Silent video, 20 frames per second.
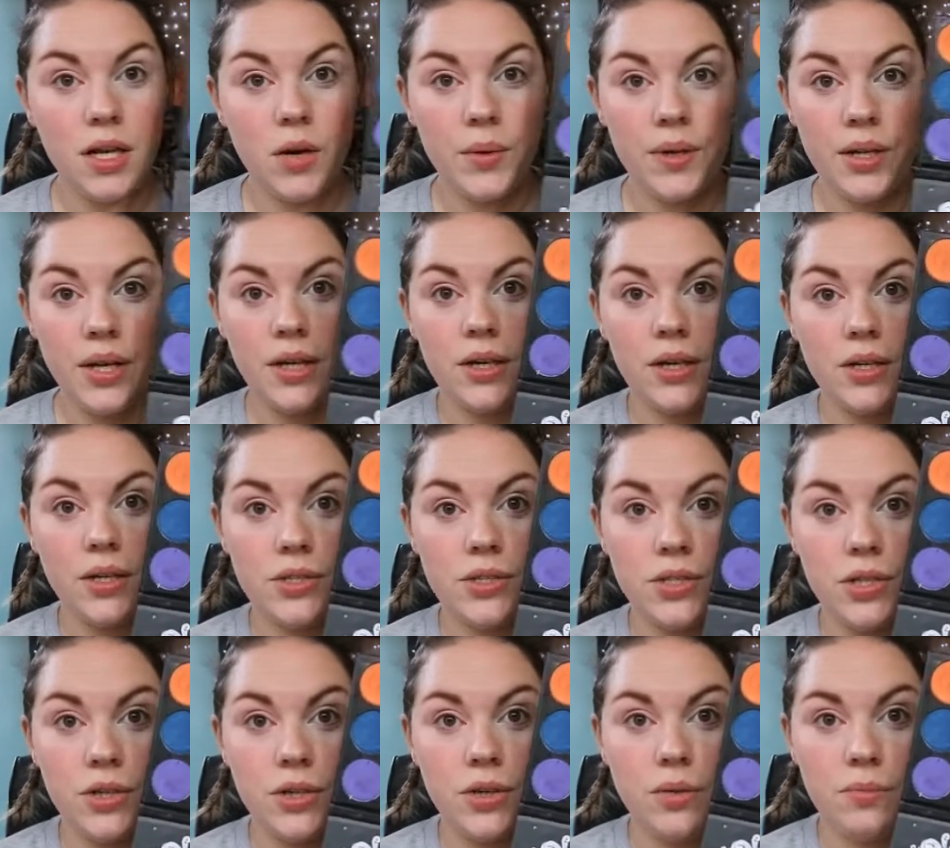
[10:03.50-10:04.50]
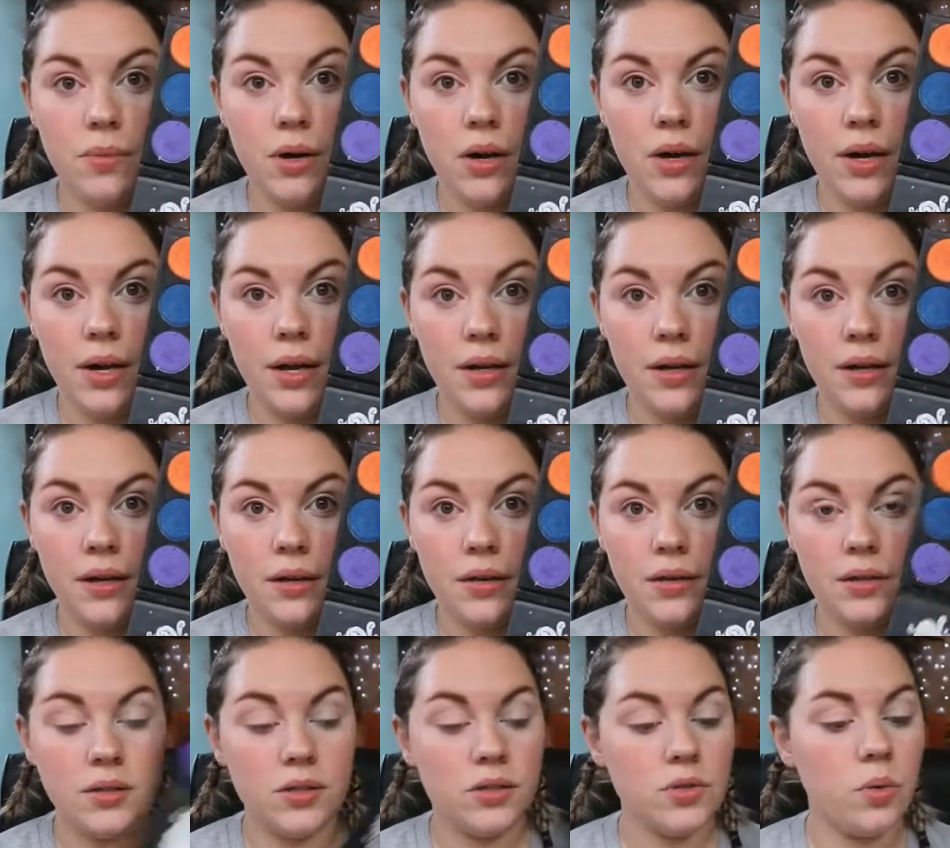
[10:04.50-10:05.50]
going in to my
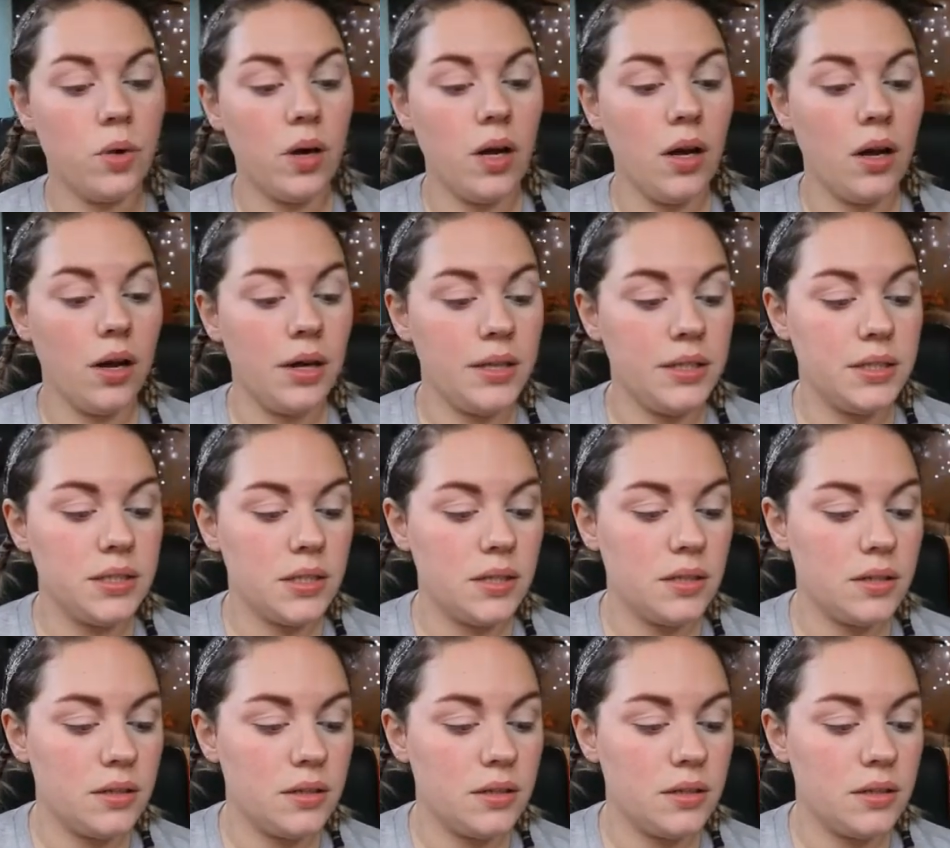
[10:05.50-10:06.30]
Twilight